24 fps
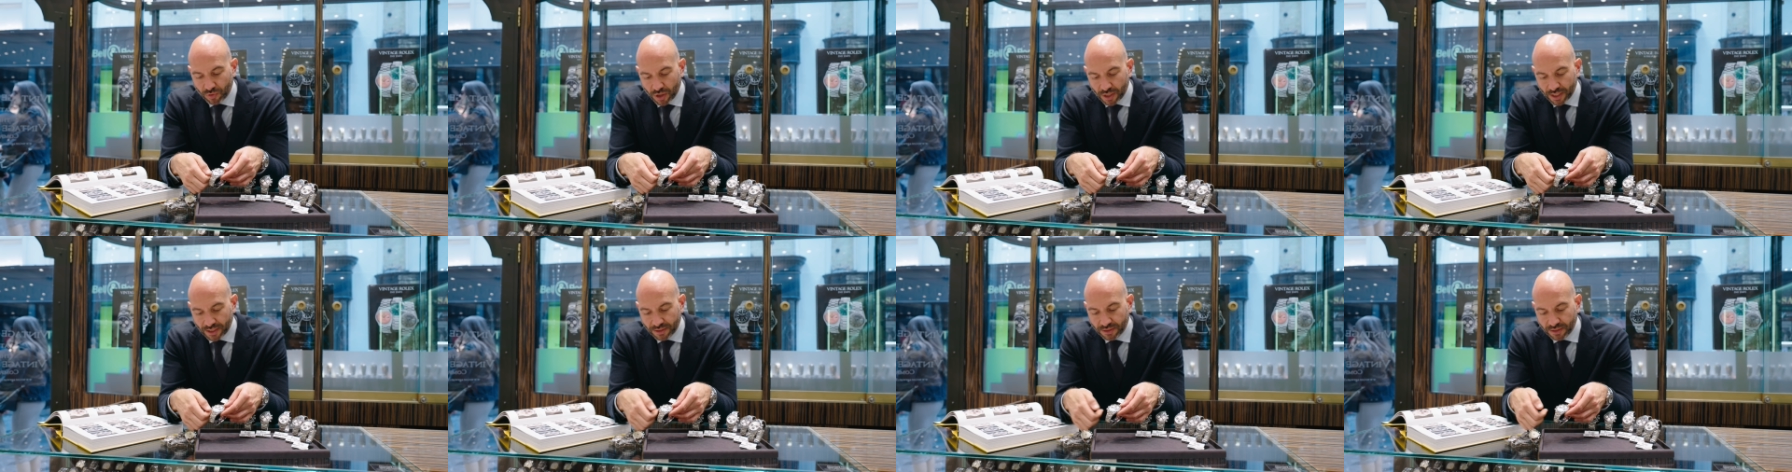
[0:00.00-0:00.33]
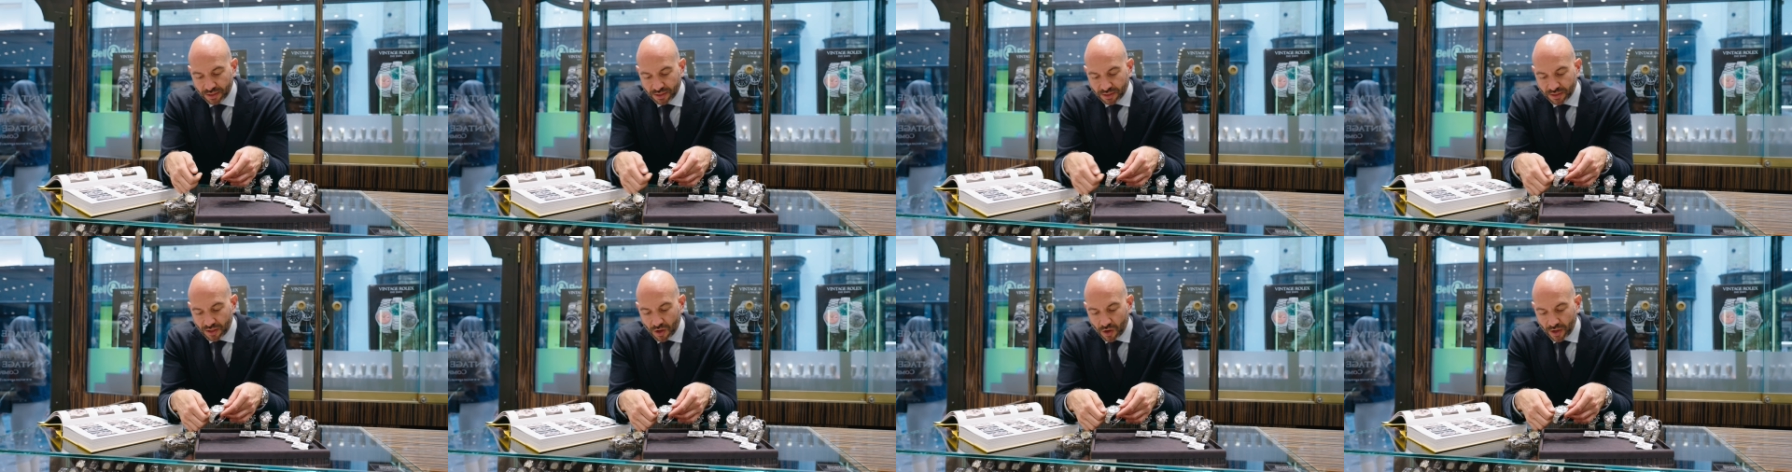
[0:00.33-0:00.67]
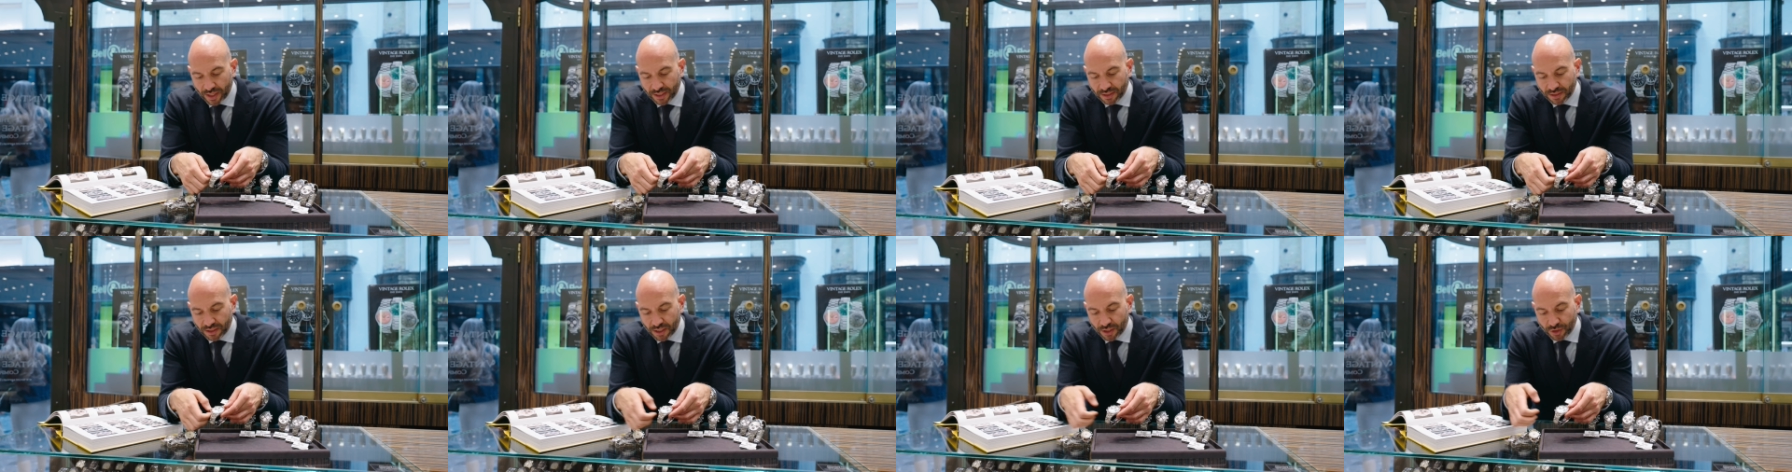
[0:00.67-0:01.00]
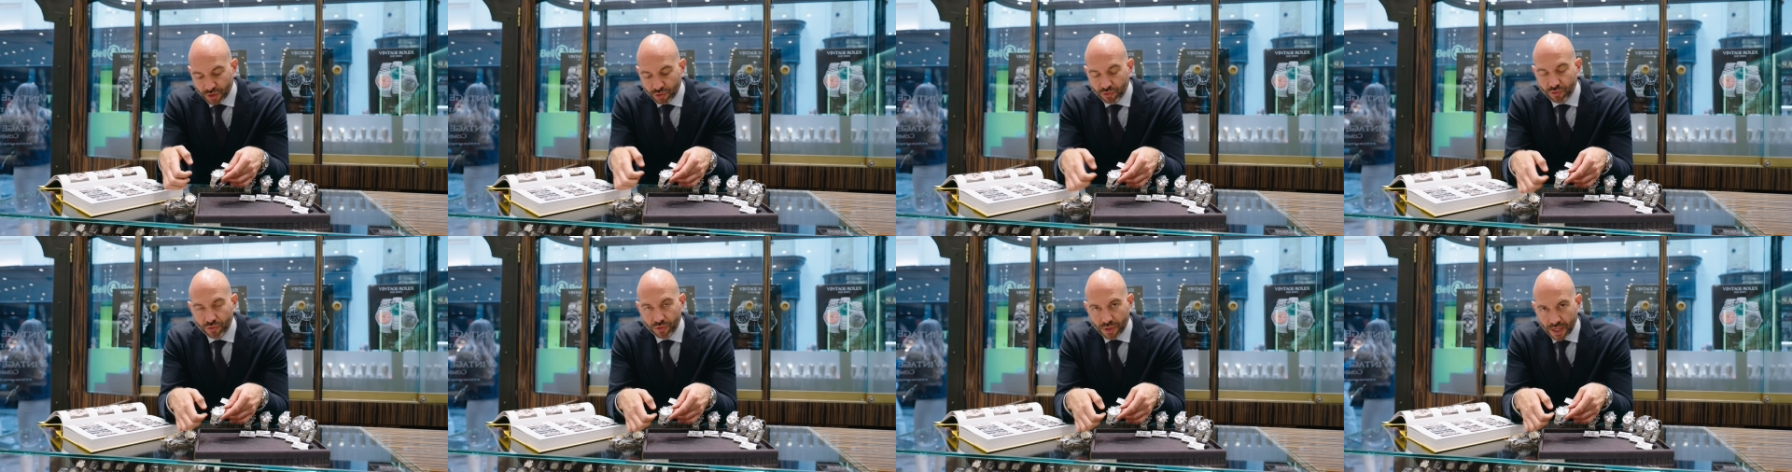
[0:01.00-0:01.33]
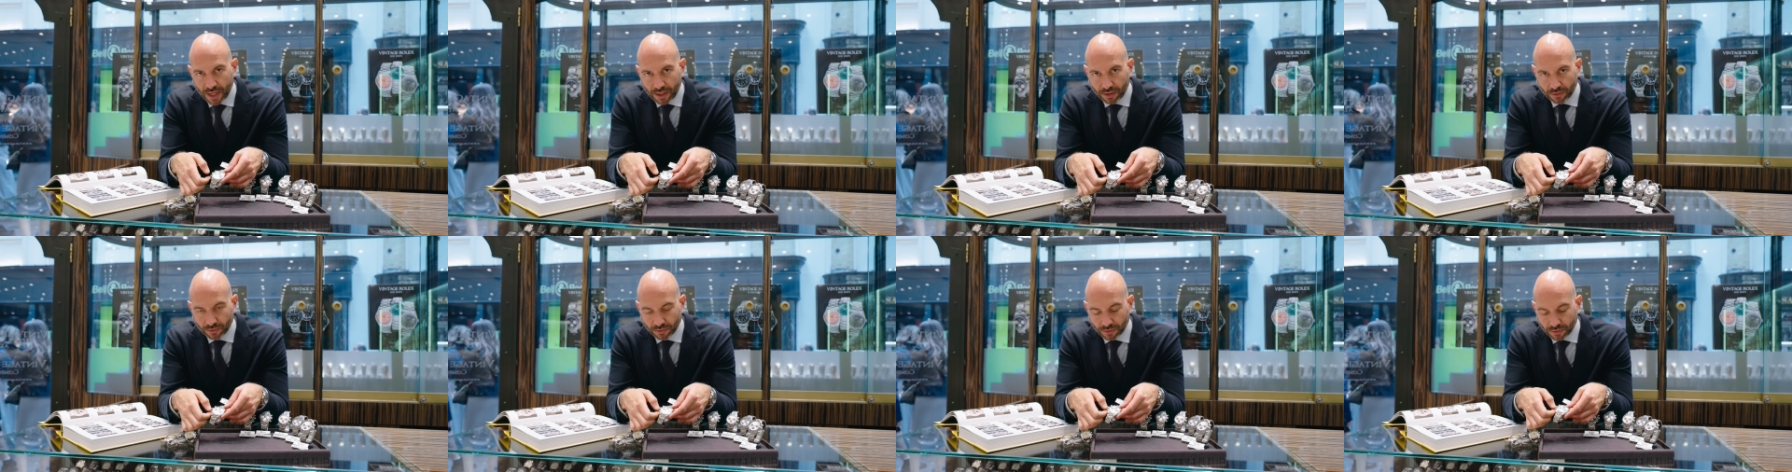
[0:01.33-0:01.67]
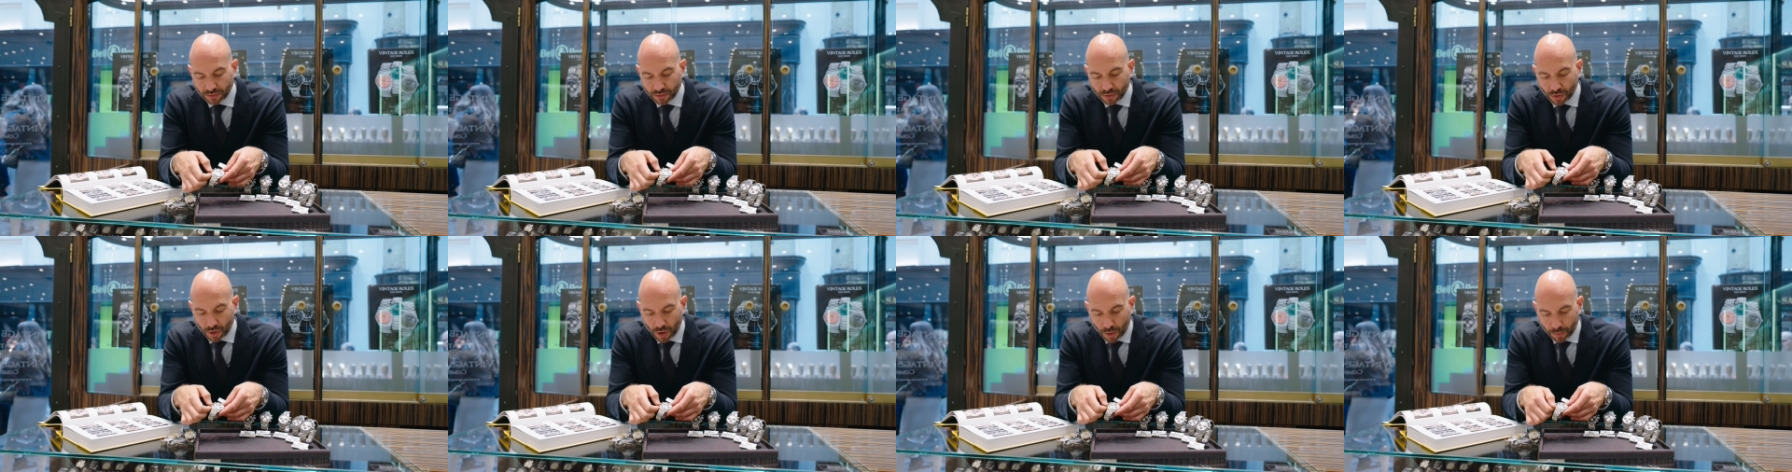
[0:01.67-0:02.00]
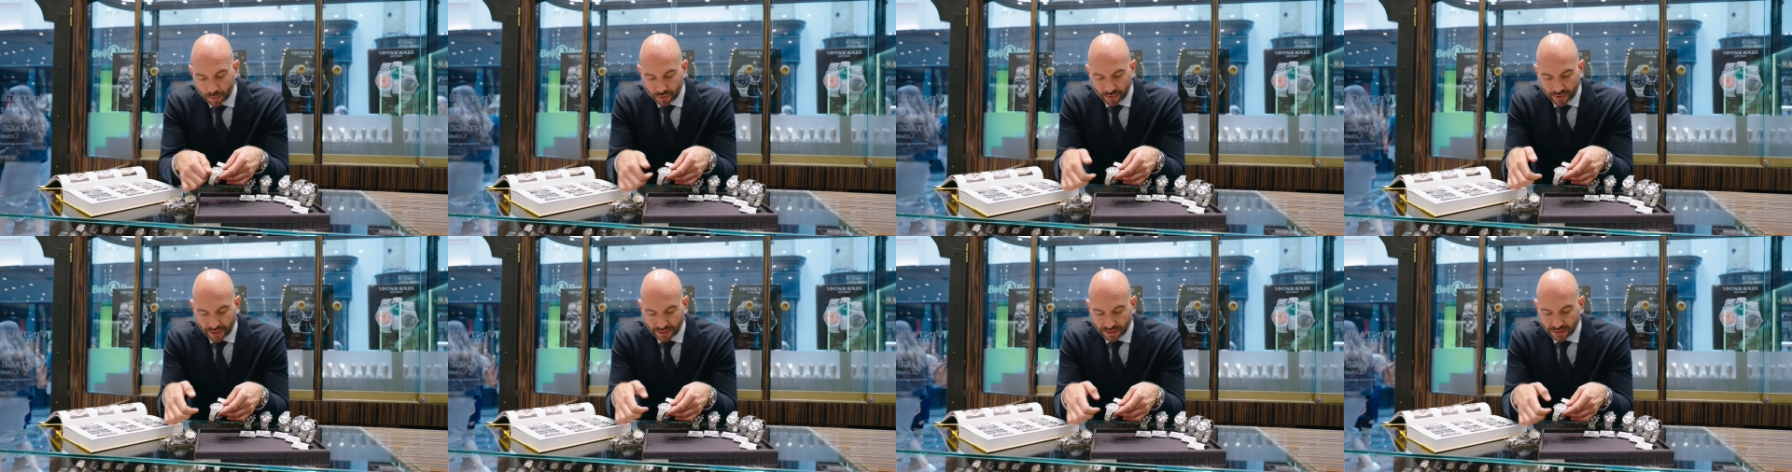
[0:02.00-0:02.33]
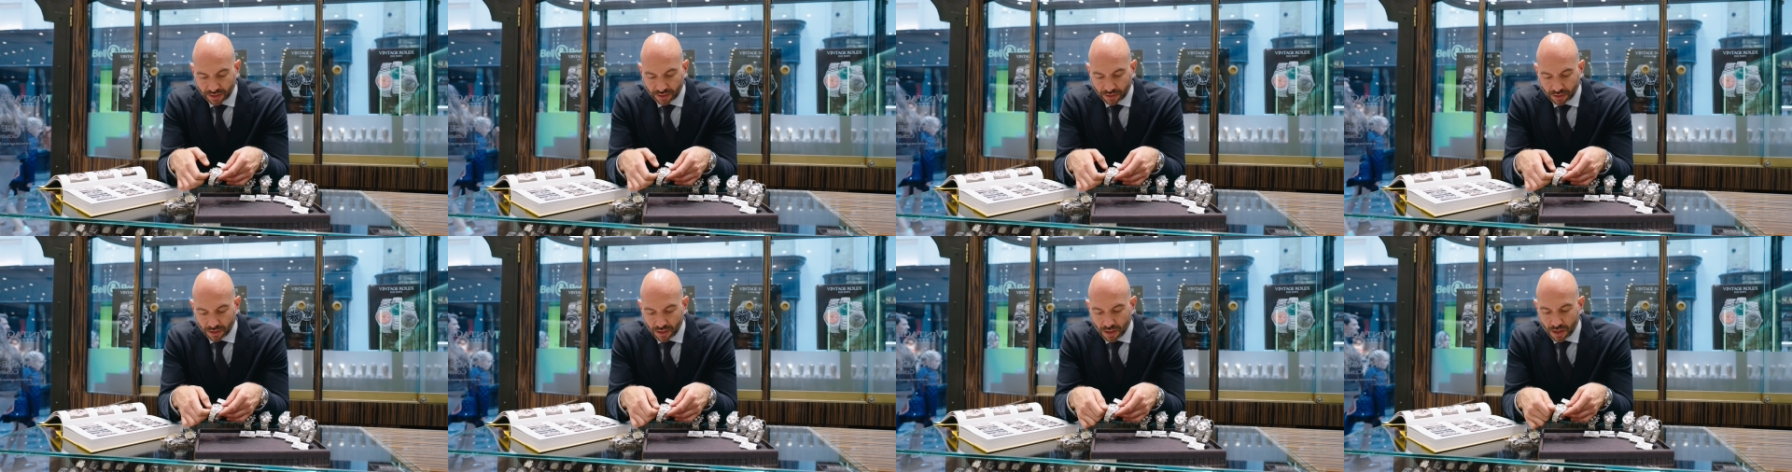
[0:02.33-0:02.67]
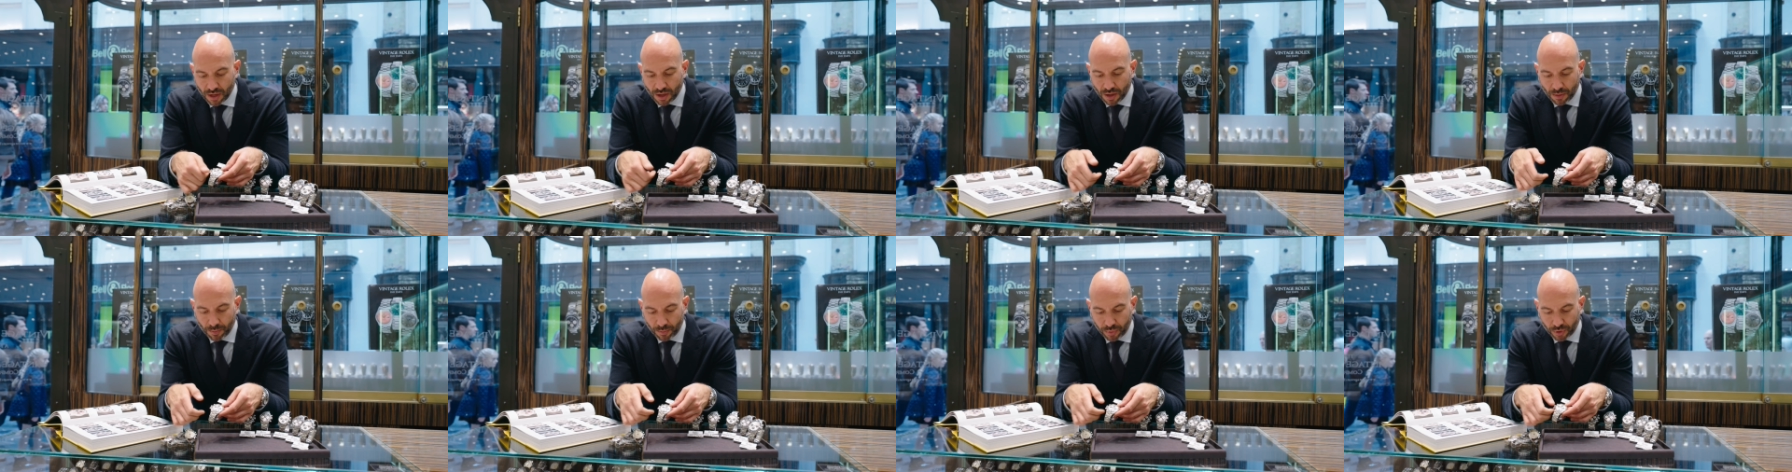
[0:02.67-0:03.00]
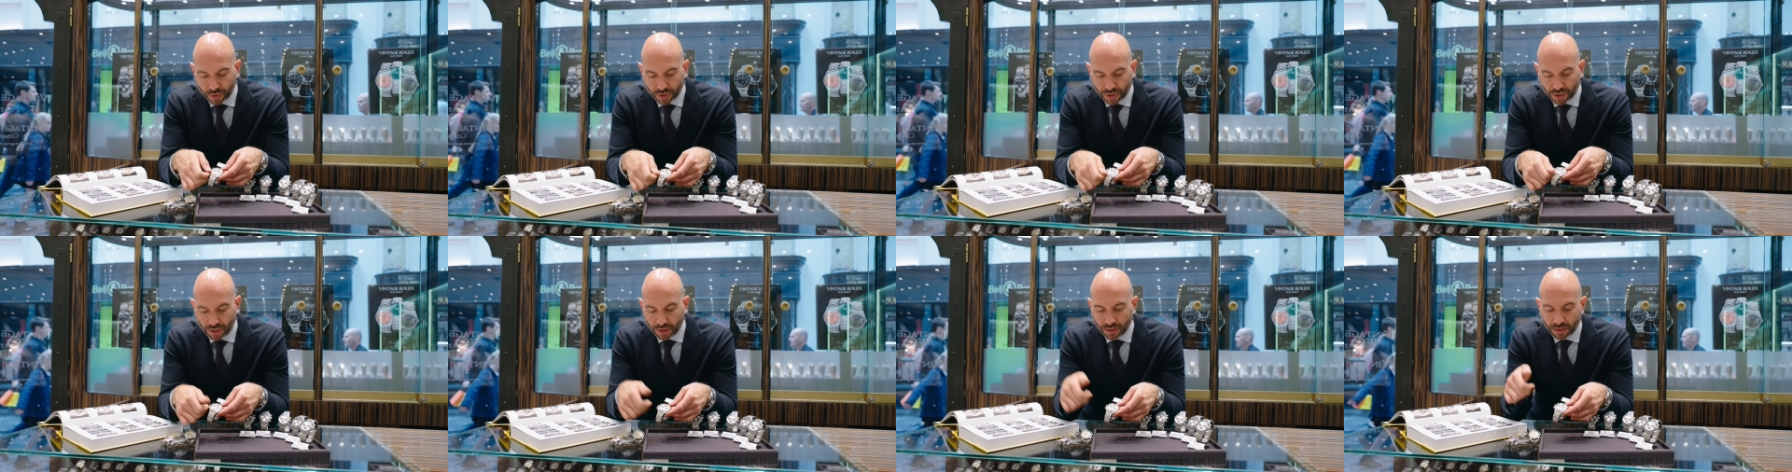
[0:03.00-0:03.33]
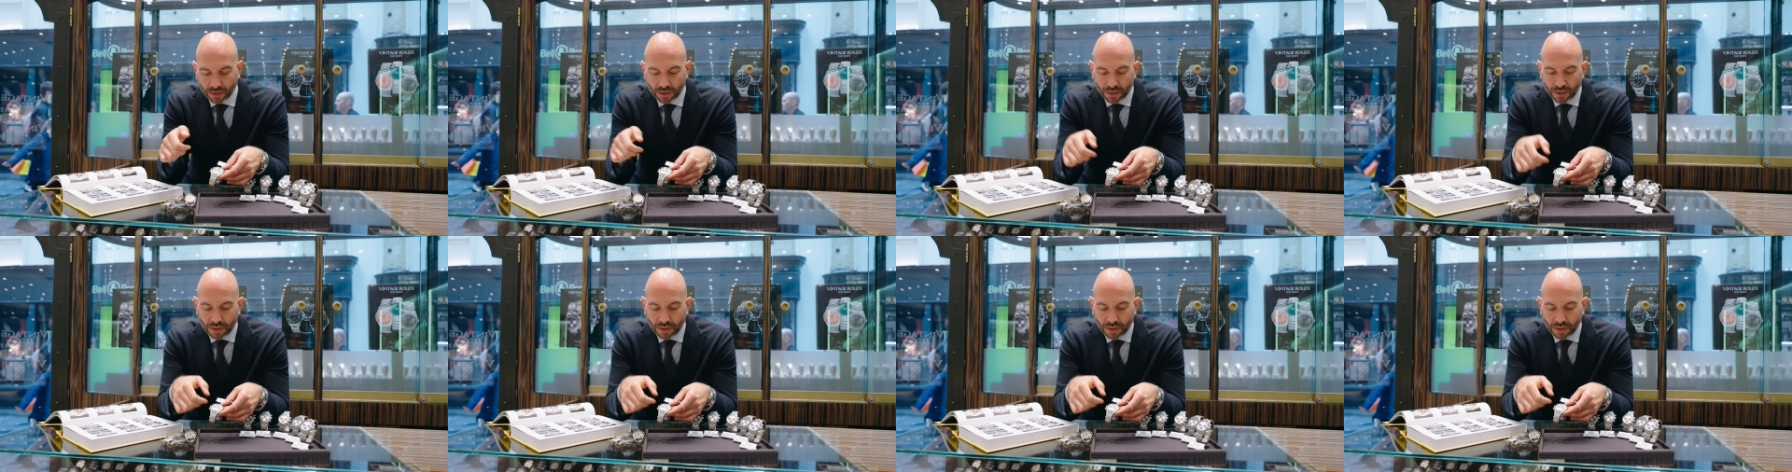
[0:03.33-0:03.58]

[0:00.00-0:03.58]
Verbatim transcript: Rolex designed a screw down operating pusher.